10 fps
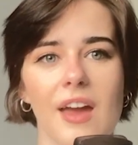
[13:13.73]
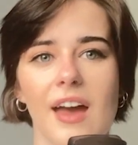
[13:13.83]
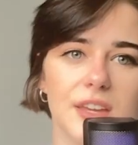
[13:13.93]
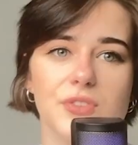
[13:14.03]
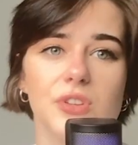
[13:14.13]

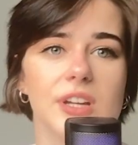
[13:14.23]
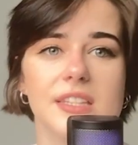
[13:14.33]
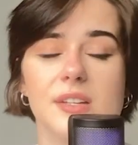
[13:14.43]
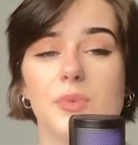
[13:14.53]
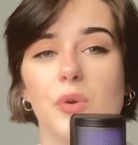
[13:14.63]
If you look at
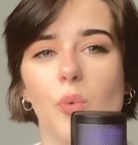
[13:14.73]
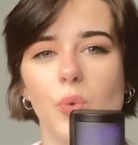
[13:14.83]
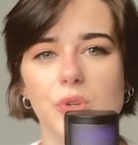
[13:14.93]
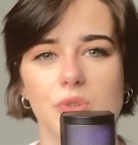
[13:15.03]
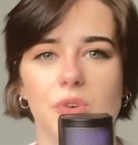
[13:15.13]
someone,
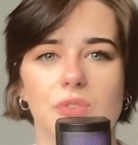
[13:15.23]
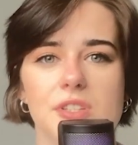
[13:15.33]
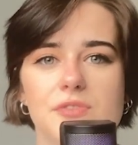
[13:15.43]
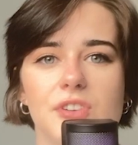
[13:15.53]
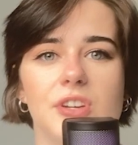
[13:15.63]
what do you
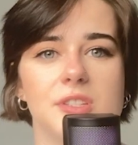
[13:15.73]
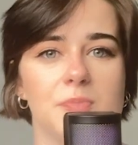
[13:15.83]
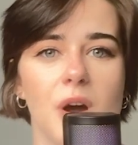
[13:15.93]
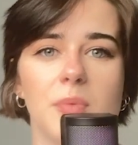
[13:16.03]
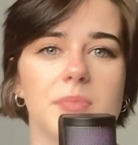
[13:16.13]
notice first?
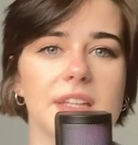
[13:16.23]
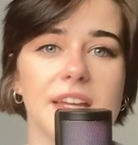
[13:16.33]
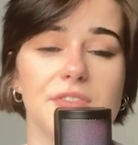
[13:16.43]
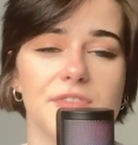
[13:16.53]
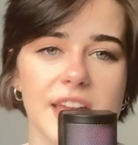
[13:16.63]
Probably
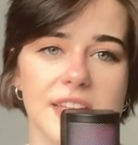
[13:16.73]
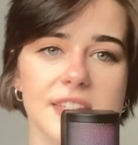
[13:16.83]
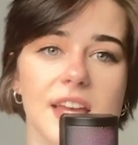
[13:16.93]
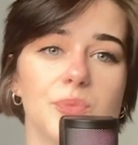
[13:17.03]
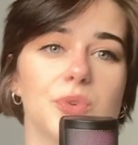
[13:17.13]
their face
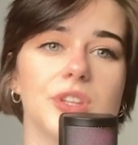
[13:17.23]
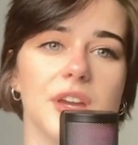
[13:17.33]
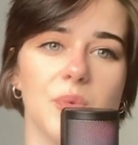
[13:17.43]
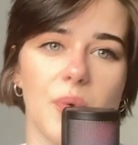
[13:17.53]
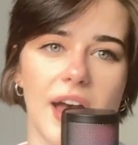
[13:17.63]
and what
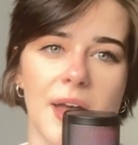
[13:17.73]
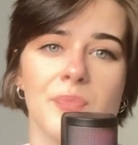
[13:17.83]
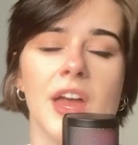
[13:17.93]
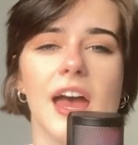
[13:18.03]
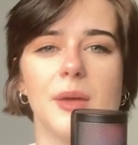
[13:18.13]
they wear.
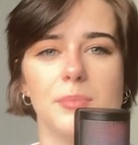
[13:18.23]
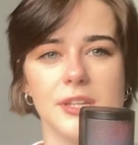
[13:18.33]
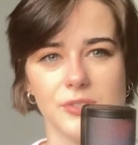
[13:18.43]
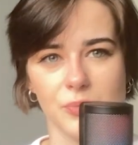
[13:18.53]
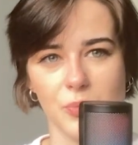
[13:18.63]
And
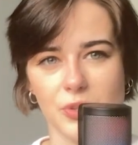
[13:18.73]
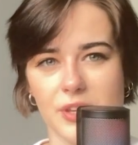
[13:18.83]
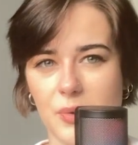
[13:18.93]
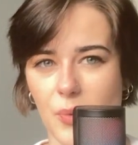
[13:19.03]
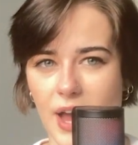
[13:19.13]
based on what
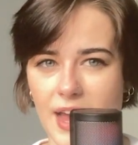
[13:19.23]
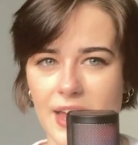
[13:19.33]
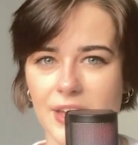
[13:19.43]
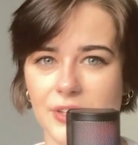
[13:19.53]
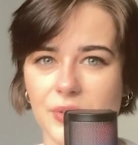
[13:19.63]
they
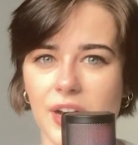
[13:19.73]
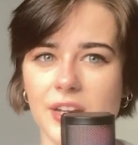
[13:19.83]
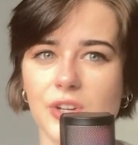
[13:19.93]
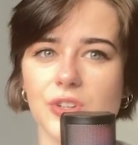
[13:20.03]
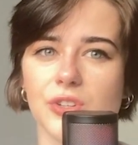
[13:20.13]
wear, you kind
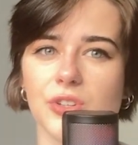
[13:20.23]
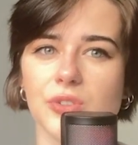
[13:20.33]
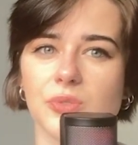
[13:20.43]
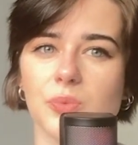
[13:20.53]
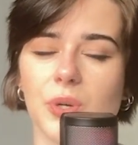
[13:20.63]
of
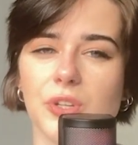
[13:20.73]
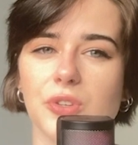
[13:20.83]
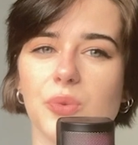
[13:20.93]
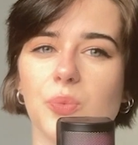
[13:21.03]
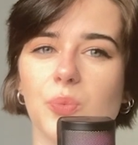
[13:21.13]
conclude whether
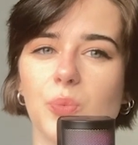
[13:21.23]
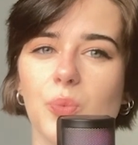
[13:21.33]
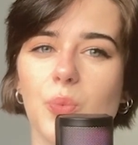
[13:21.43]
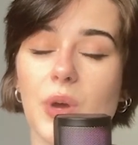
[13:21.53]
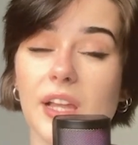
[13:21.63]
you
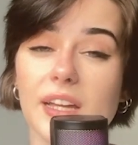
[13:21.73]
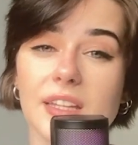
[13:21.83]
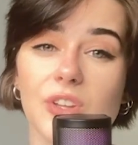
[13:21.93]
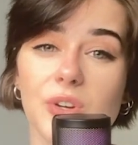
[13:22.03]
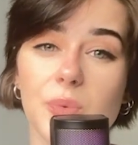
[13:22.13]
will get
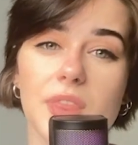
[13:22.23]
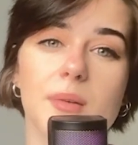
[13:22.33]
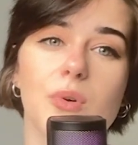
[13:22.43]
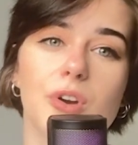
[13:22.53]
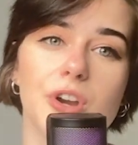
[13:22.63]
along with
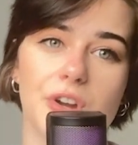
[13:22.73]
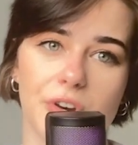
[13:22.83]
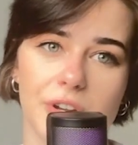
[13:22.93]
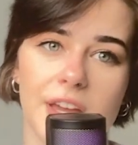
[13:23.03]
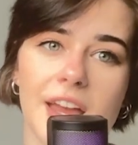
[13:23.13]
them or
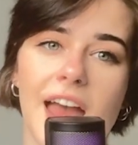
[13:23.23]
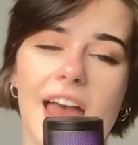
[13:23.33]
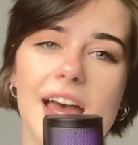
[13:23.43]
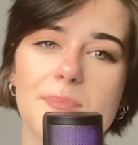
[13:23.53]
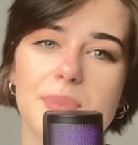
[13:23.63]
not.
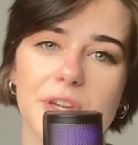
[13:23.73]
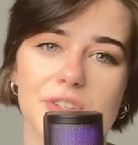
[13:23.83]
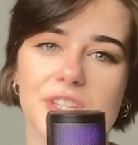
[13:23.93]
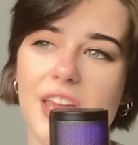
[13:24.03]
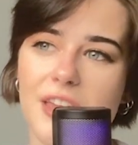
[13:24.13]

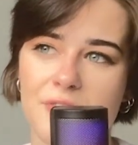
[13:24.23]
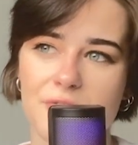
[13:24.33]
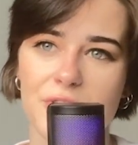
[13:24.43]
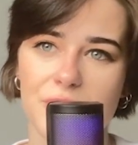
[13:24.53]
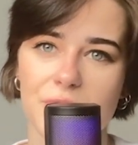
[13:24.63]
Because
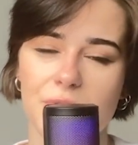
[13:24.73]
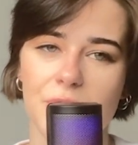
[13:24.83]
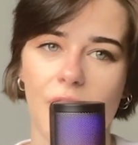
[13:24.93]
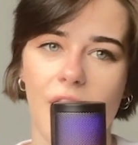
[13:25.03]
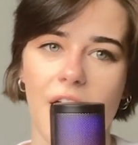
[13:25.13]
if
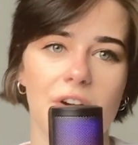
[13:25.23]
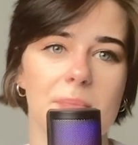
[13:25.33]
you are a